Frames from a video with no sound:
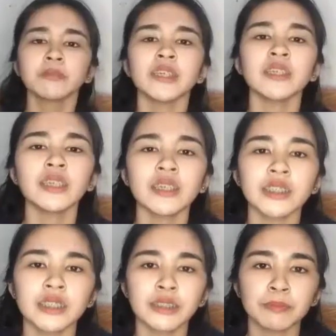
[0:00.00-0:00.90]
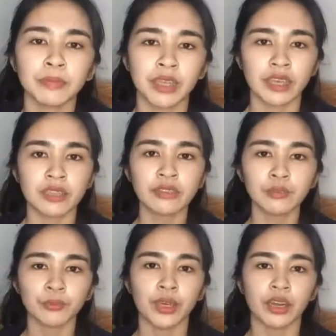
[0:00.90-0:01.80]
media is a place
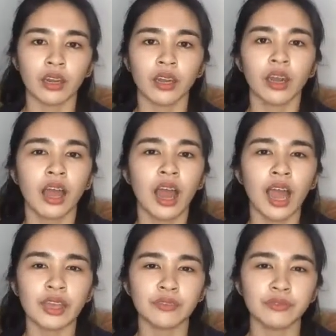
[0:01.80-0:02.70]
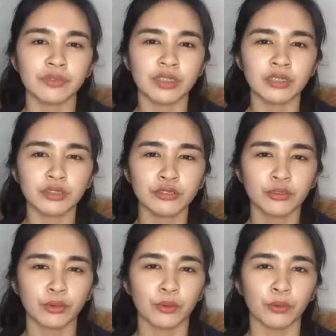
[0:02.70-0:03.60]
where I feel
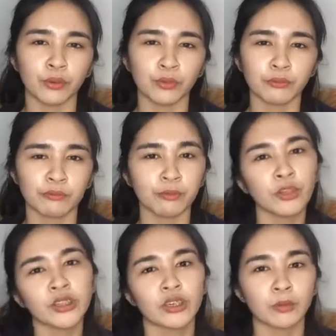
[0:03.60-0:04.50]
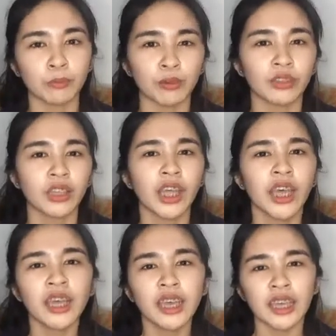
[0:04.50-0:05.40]
so vulnerable,
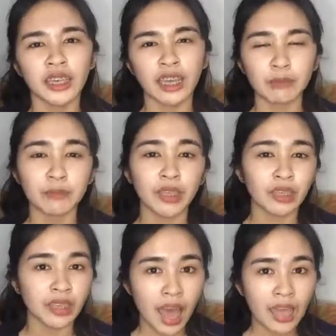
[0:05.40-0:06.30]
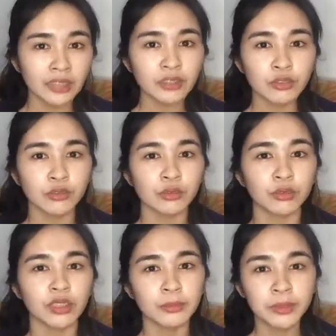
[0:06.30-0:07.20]
and I began to
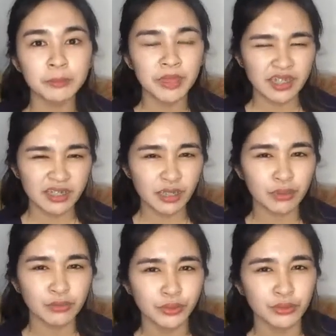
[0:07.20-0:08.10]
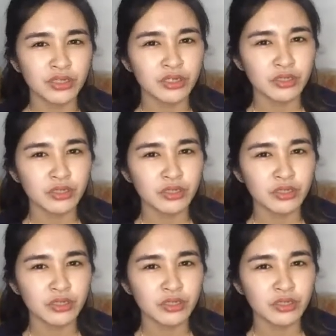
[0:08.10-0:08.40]
limit myself using